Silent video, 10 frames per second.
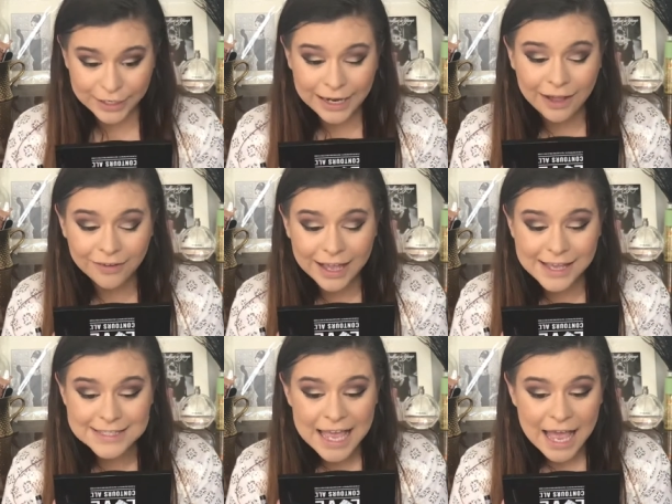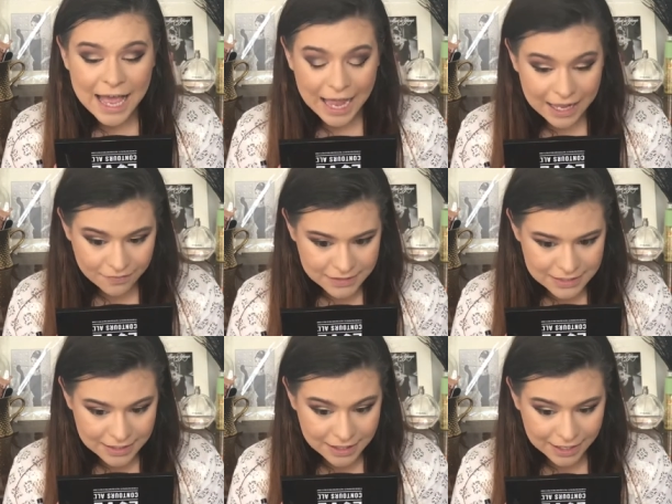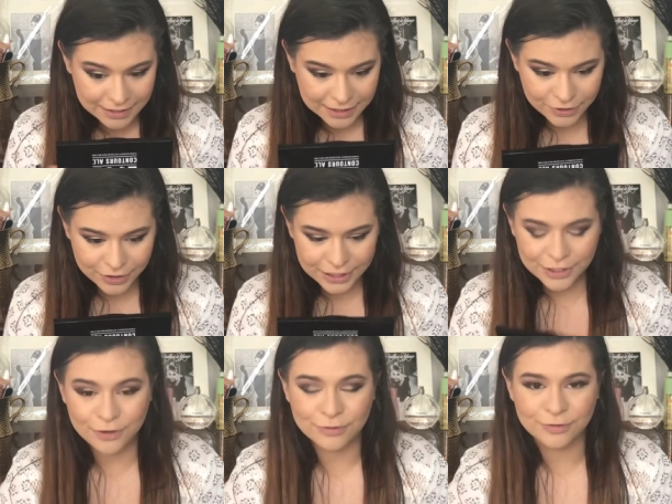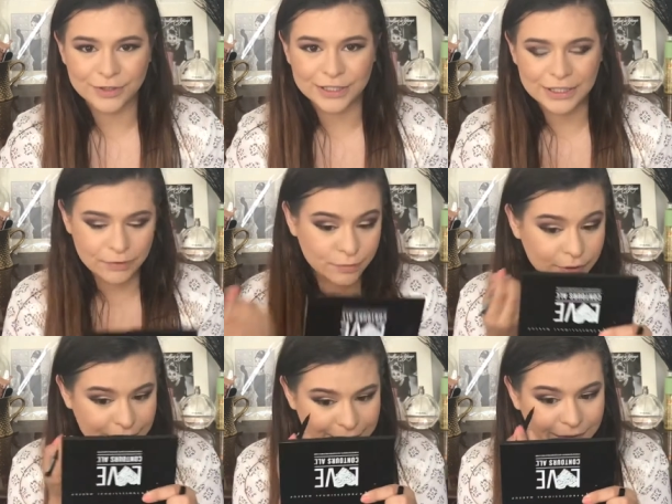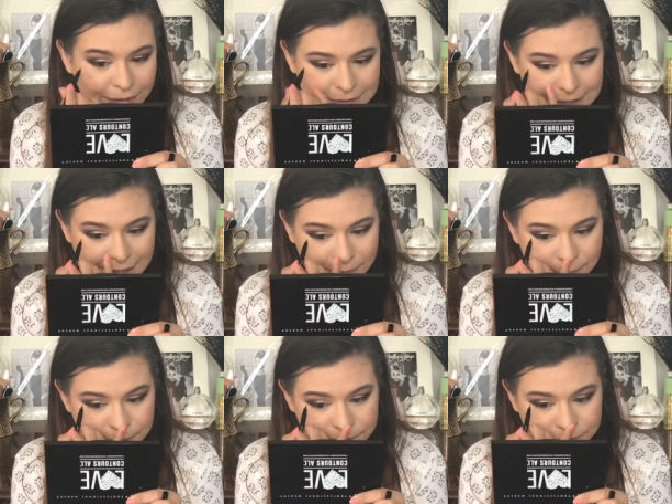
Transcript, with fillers: right now, guys. I haven't done eyeliner in a really, really long time.